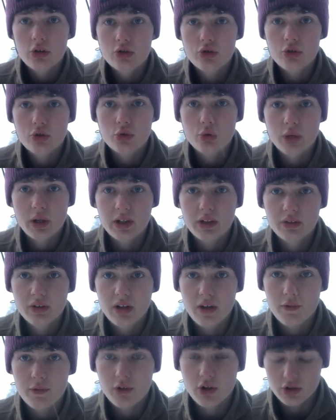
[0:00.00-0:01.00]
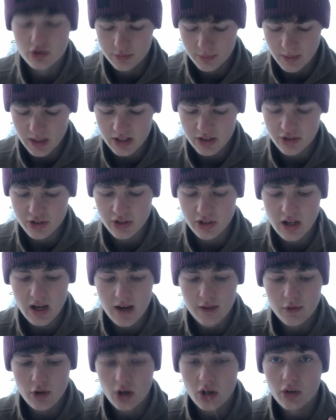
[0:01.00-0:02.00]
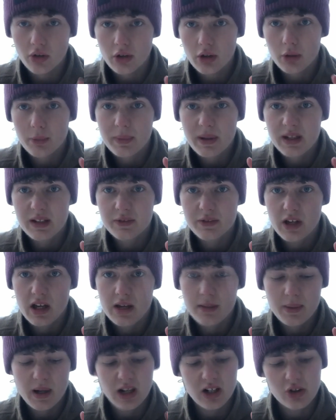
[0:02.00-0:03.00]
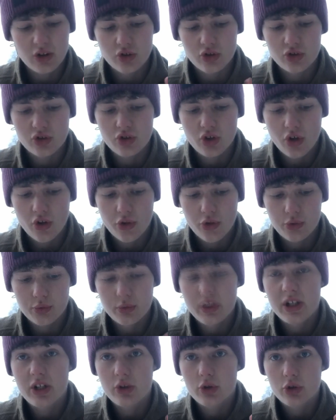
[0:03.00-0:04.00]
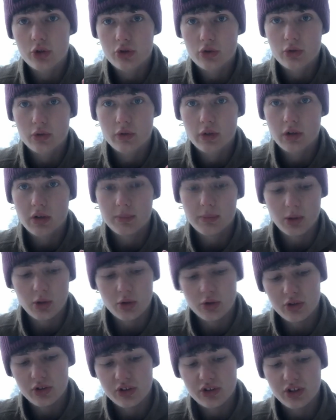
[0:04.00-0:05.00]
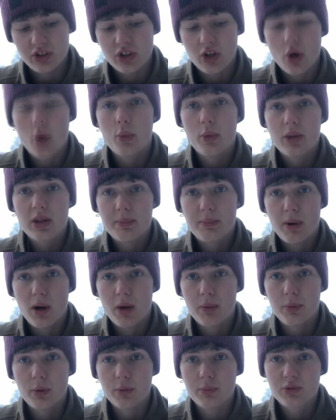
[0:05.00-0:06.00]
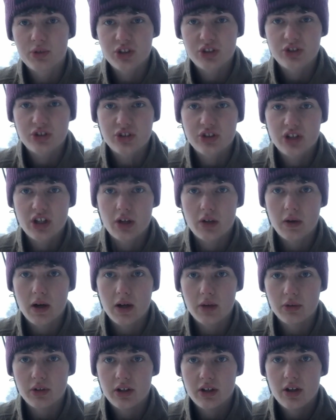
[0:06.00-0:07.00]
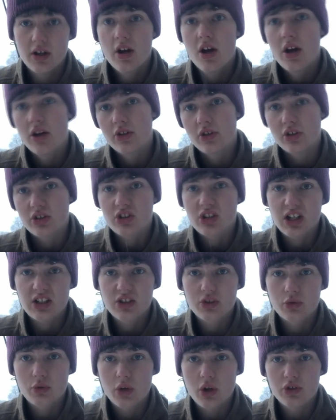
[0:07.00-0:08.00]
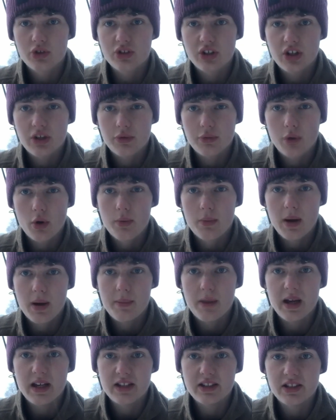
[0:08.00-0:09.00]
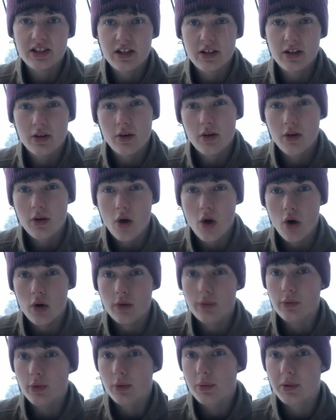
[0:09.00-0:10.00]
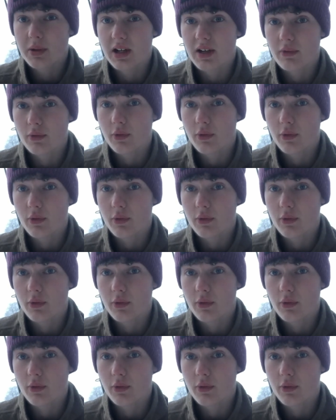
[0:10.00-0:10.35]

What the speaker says: Just quickly, I forgot to mention, I've got a little PVA bag and it's got 3 crushed up krill boilies that are going with a pop-up just to sit around it. So let's cast the rods in, throw a bit of bait in, hopefully we can have a